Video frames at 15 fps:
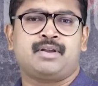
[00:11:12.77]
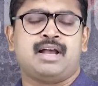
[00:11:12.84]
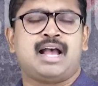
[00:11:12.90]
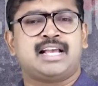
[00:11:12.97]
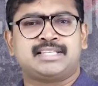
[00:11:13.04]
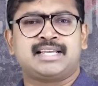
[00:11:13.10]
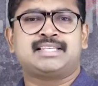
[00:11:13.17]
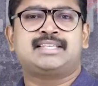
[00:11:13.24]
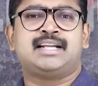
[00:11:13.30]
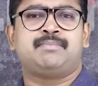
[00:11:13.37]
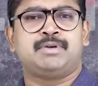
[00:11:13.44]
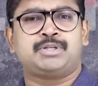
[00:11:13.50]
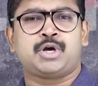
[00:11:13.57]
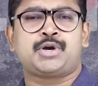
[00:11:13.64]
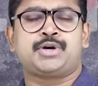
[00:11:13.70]
as I said,
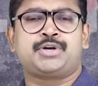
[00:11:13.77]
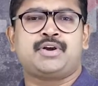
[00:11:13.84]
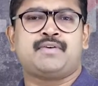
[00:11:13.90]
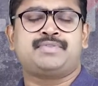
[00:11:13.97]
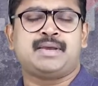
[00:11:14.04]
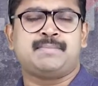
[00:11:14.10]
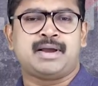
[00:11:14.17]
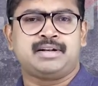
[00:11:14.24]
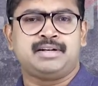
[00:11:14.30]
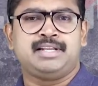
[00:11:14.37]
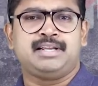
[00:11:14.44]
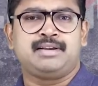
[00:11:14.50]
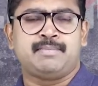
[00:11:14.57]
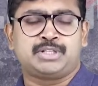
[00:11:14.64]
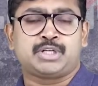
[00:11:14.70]
majority of them are
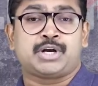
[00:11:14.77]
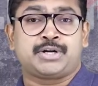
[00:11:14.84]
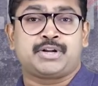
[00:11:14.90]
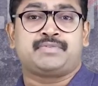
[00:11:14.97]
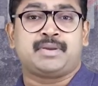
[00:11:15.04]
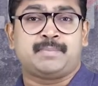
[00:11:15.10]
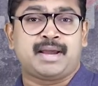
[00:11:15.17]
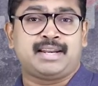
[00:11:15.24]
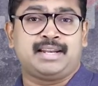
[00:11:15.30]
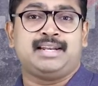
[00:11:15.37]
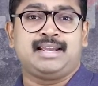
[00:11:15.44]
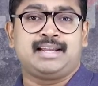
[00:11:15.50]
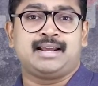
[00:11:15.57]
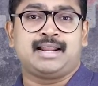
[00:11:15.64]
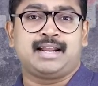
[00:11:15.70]

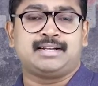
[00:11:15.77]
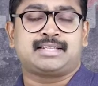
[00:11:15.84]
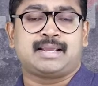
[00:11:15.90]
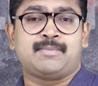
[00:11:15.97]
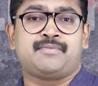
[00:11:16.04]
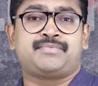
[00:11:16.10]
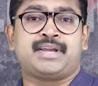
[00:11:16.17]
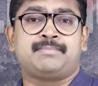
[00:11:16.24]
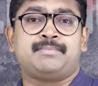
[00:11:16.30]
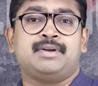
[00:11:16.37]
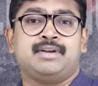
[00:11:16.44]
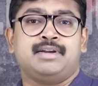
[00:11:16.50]
illegal, and some of them